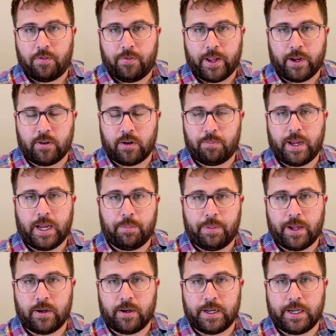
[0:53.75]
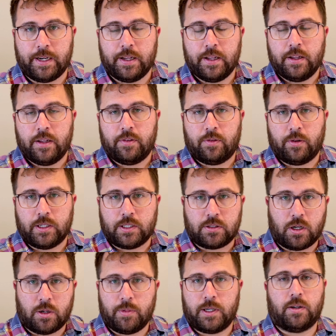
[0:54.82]
failure to pay penalty for
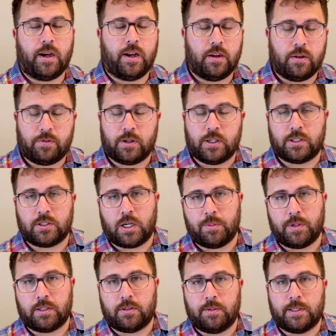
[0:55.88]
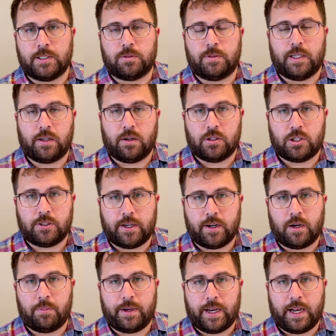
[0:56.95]
installment uh, for installment agreements we negotiate
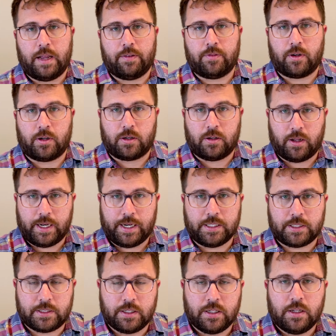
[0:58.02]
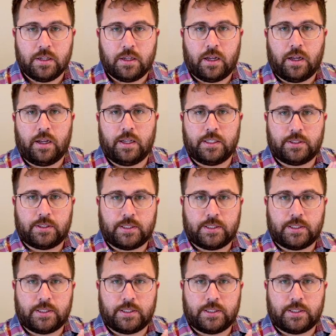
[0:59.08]
on behalf of our clients uh,